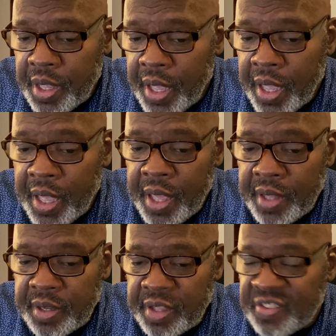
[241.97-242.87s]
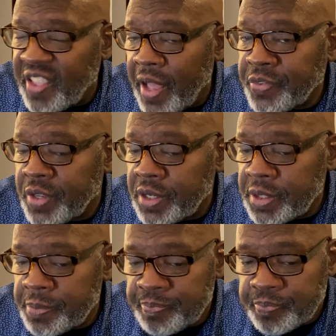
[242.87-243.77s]
And it sounds
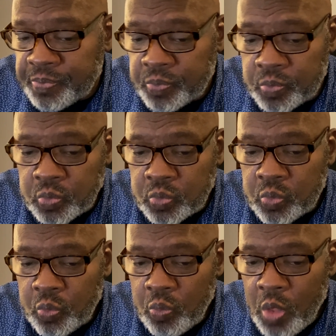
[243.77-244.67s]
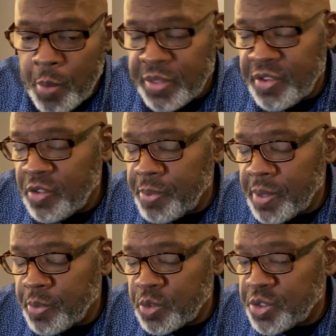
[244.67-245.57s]
good, but these
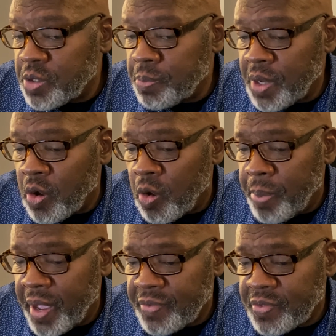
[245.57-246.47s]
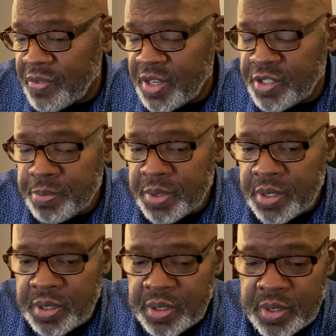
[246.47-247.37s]
people shouldn't be called pastors. They should
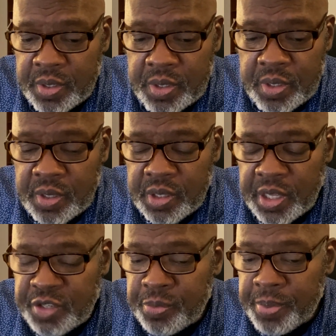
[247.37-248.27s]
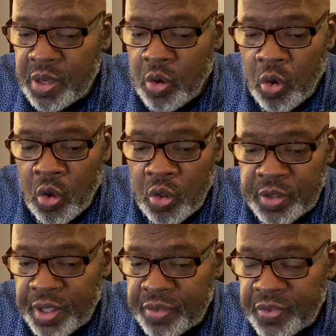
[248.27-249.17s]
be they should be
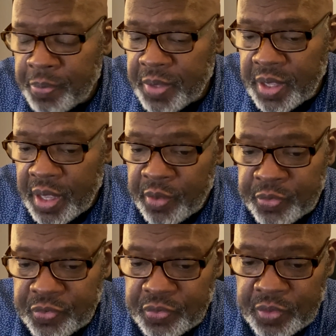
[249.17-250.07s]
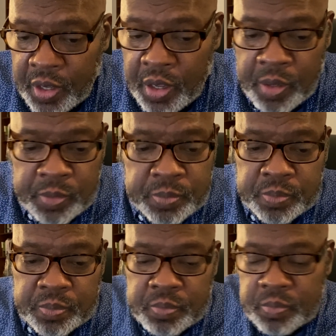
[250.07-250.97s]
called uh, something else,
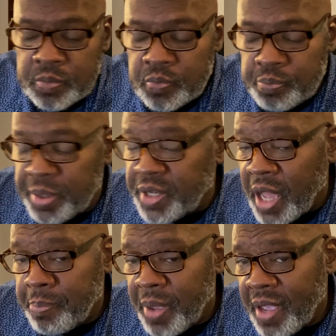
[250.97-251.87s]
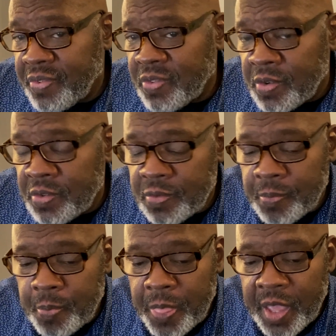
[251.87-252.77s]
um, but not pastors.
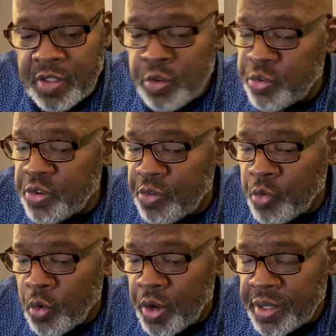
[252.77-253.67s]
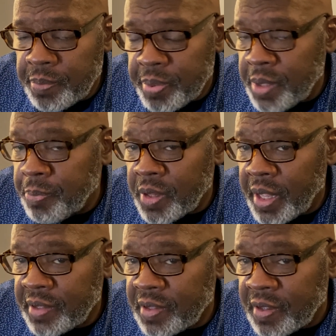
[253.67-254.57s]
And you should avoid people
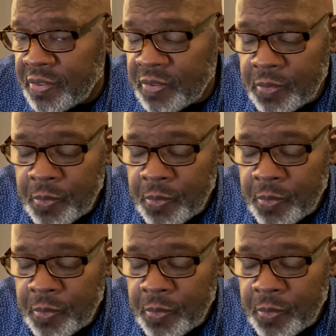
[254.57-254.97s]
like this.